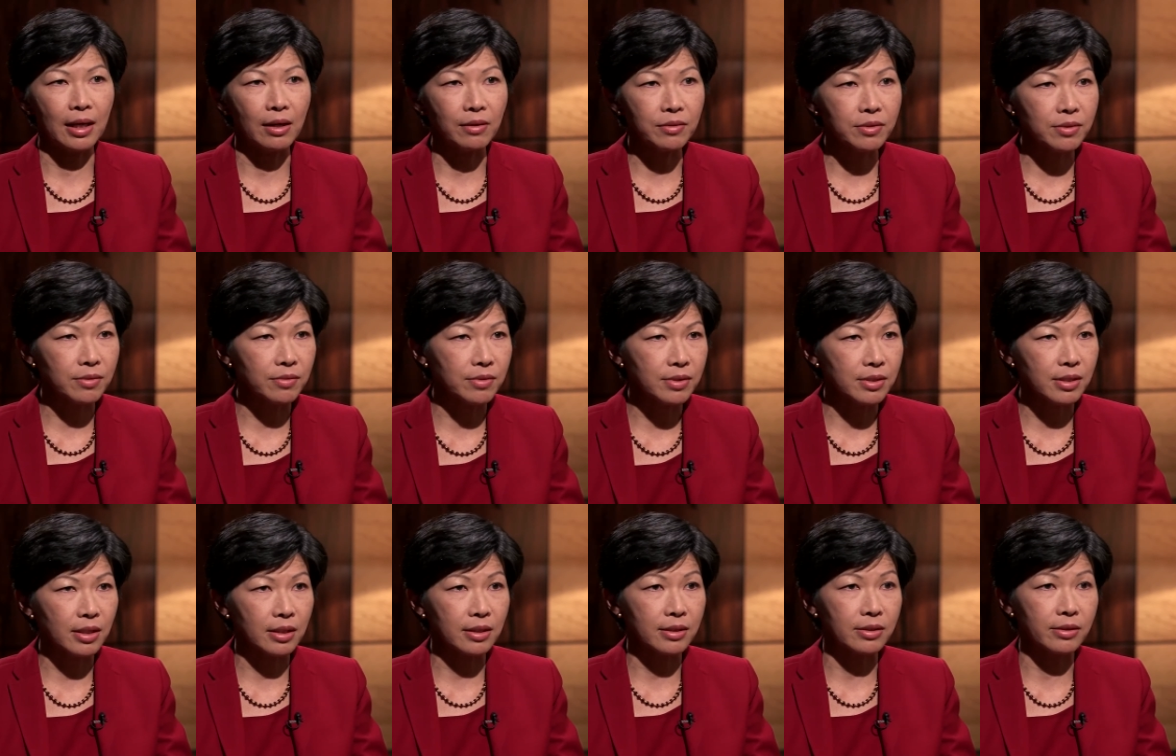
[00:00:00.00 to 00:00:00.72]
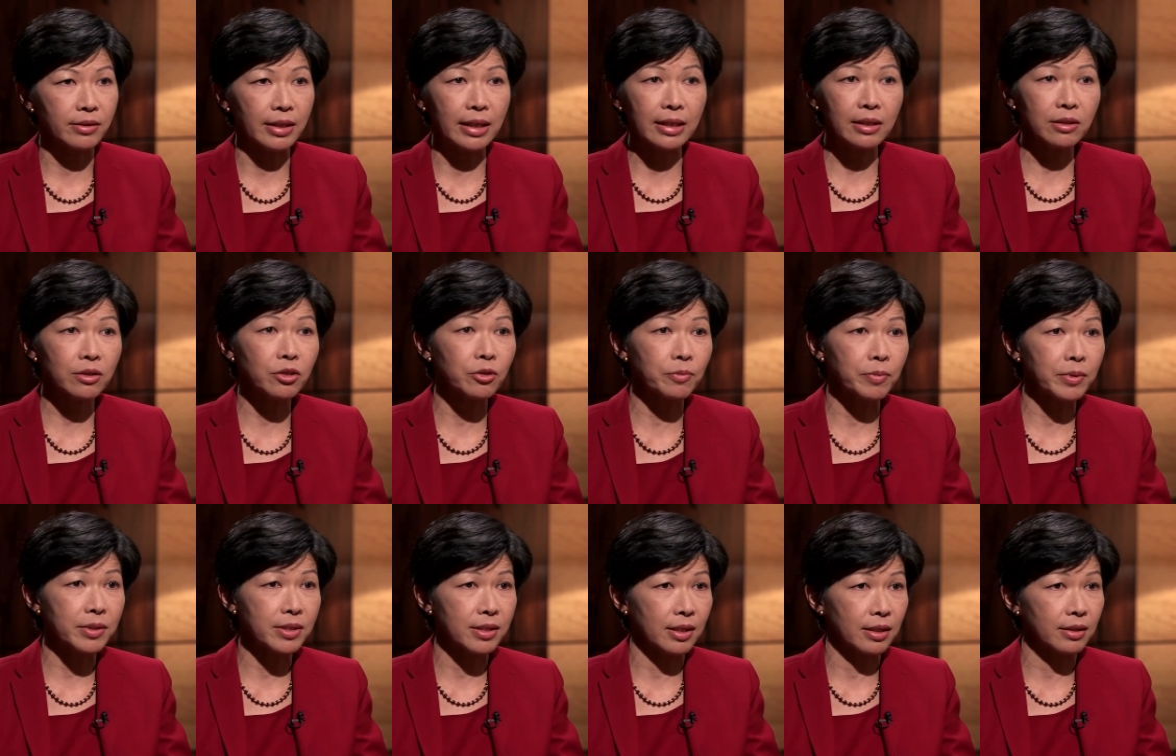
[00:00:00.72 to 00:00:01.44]
household sector and the
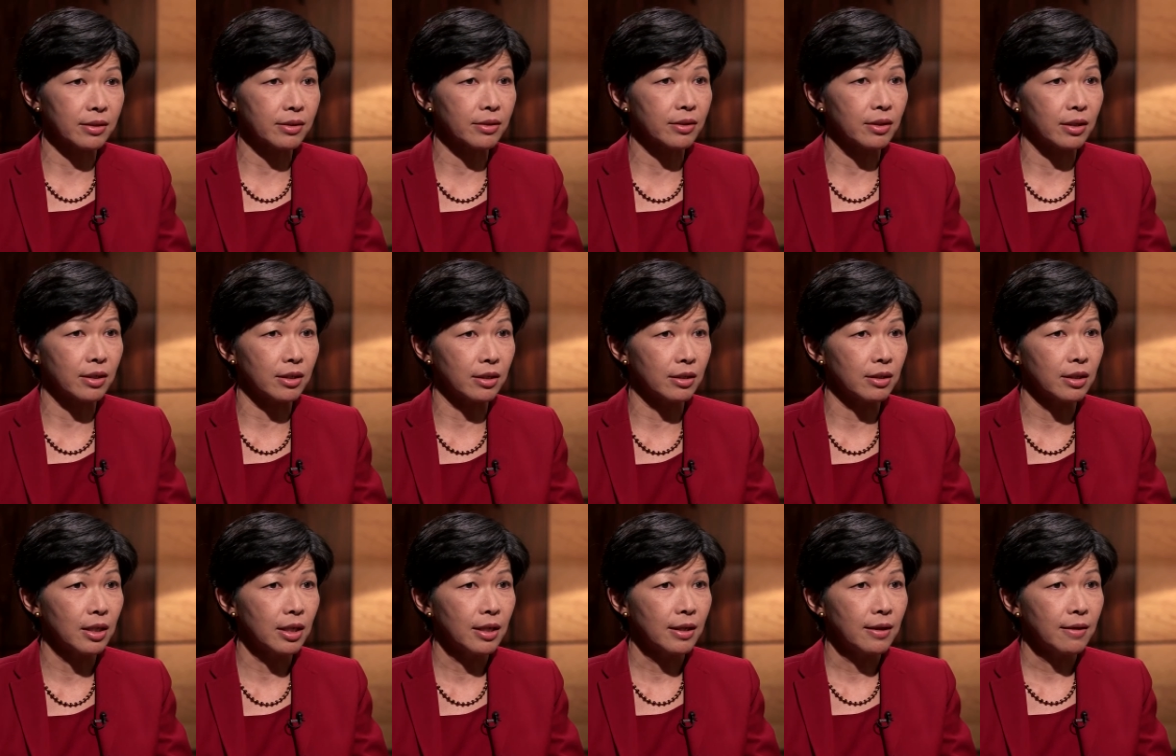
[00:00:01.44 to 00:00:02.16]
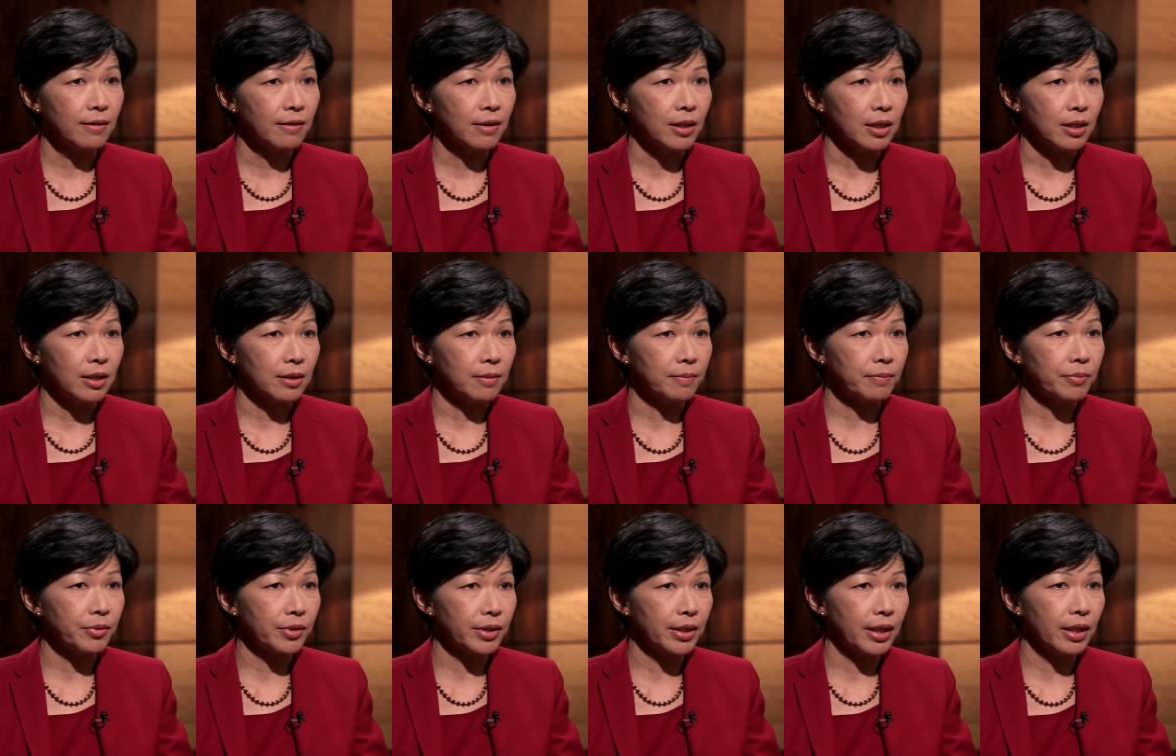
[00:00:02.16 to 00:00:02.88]
corporate sector, are uh,
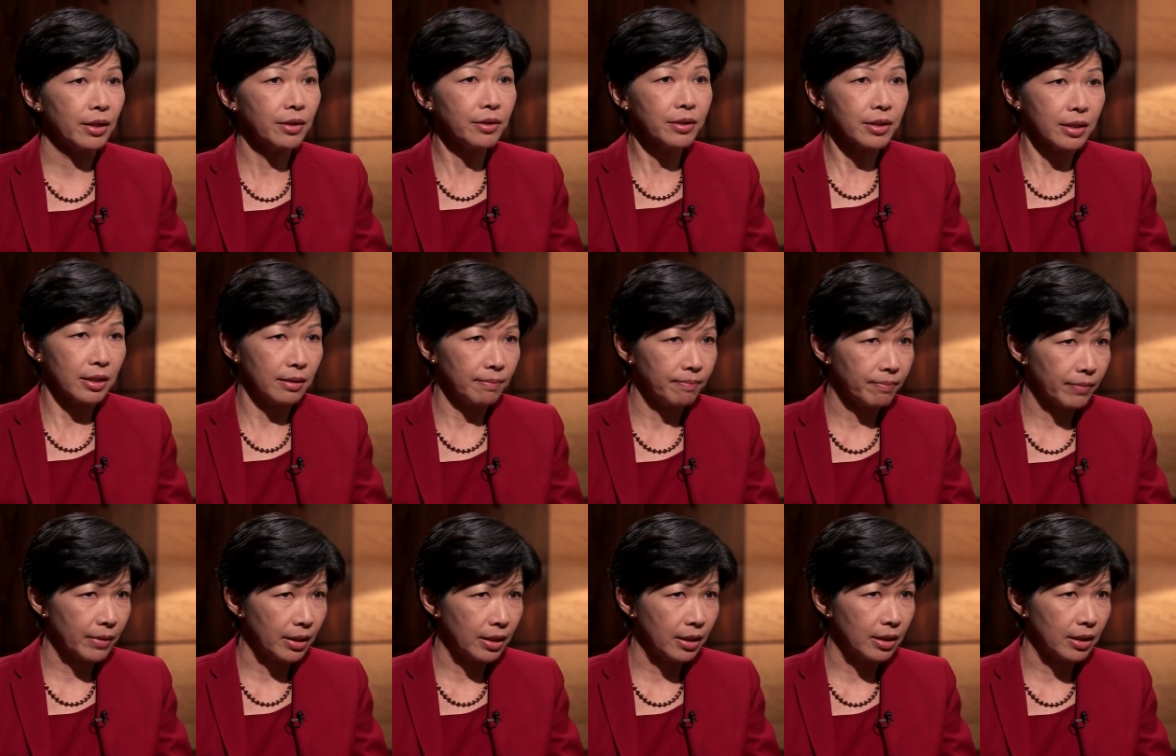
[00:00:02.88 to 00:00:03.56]
pretty healthy.